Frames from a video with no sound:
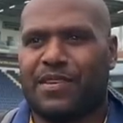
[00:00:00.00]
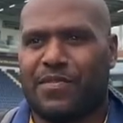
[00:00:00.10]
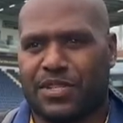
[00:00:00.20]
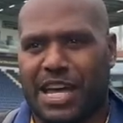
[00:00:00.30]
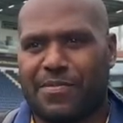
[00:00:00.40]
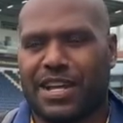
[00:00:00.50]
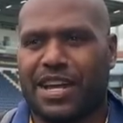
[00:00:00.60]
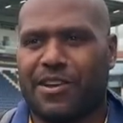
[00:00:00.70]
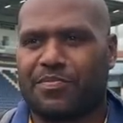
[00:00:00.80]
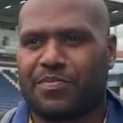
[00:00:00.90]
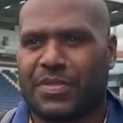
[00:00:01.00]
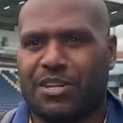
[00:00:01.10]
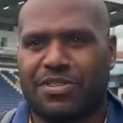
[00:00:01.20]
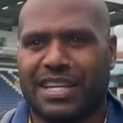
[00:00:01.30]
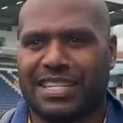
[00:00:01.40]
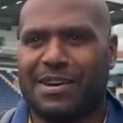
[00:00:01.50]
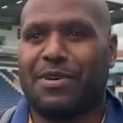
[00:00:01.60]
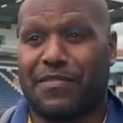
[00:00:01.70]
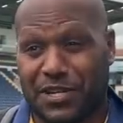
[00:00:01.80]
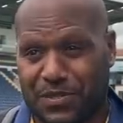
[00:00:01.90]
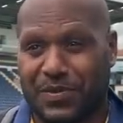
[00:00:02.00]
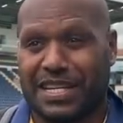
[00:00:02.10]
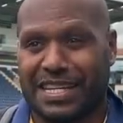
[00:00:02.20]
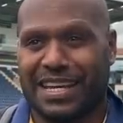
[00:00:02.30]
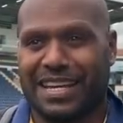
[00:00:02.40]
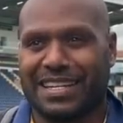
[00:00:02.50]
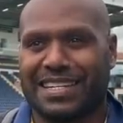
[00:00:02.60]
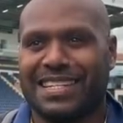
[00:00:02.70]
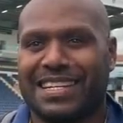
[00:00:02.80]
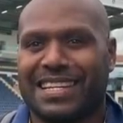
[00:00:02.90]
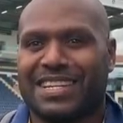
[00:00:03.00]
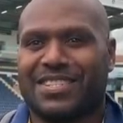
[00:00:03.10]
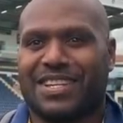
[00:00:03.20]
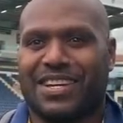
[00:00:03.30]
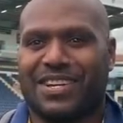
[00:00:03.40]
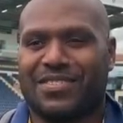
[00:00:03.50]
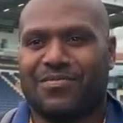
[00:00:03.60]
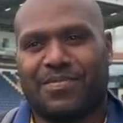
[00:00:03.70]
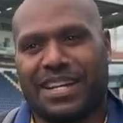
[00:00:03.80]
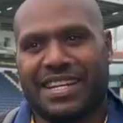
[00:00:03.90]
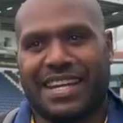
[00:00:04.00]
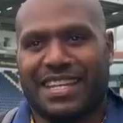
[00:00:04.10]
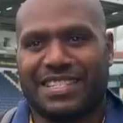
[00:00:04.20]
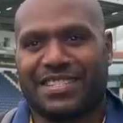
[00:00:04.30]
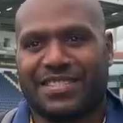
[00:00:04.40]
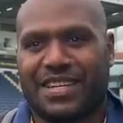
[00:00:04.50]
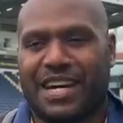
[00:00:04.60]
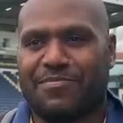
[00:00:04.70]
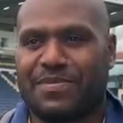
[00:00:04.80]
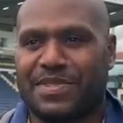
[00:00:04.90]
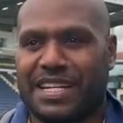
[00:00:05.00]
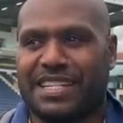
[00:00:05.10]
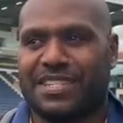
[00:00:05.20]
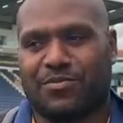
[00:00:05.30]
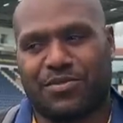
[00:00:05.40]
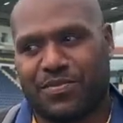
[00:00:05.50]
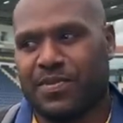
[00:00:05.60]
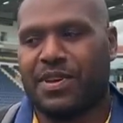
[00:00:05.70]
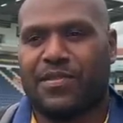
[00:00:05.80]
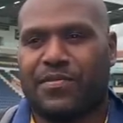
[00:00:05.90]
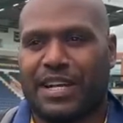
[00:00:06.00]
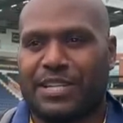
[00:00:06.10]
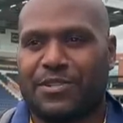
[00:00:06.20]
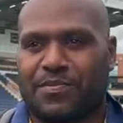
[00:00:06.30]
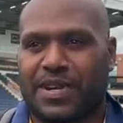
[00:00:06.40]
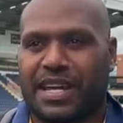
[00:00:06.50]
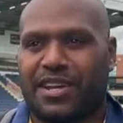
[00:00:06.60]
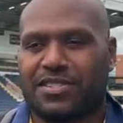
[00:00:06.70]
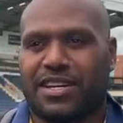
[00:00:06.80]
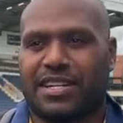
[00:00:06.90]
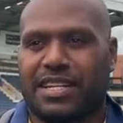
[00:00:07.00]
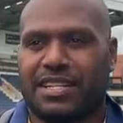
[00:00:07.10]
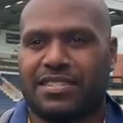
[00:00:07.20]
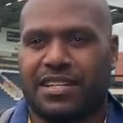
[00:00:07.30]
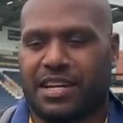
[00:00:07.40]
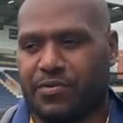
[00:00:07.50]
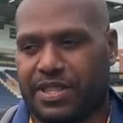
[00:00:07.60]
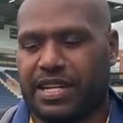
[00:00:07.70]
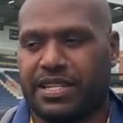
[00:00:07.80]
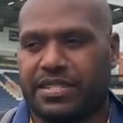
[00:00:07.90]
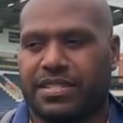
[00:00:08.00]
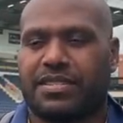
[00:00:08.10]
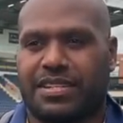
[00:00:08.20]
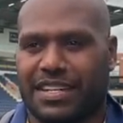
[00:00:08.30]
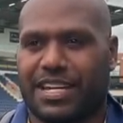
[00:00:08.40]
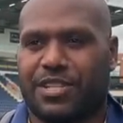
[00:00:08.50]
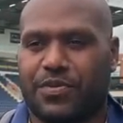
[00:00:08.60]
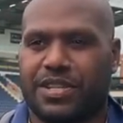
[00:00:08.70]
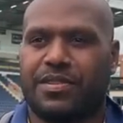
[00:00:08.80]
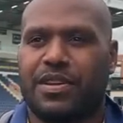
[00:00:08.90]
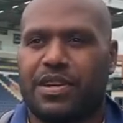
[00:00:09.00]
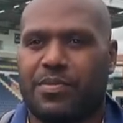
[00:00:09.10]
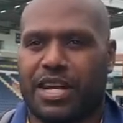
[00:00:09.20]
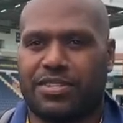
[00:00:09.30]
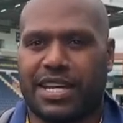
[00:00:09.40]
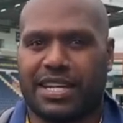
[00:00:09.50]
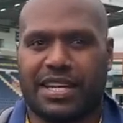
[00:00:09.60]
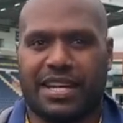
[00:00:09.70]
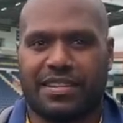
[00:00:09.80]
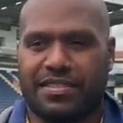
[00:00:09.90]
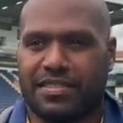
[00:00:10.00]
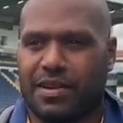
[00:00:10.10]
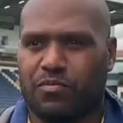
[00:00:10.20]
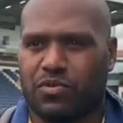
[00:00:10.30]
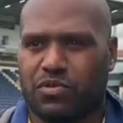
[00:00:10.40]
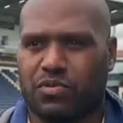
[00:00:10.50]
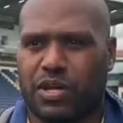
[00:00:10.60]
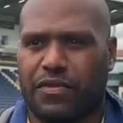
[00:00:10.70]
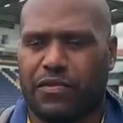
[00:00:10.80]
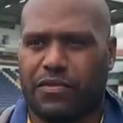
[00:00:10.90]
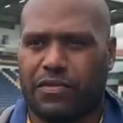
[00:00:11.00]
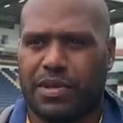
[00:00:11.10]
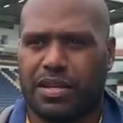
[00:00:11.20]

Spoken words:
First game at home, I'll take that. My first win here at Headingley. So playing against Leeds, it was finally good to play alongside Leeds, with Leeds, and get the win. But I'll take that and go forward from that.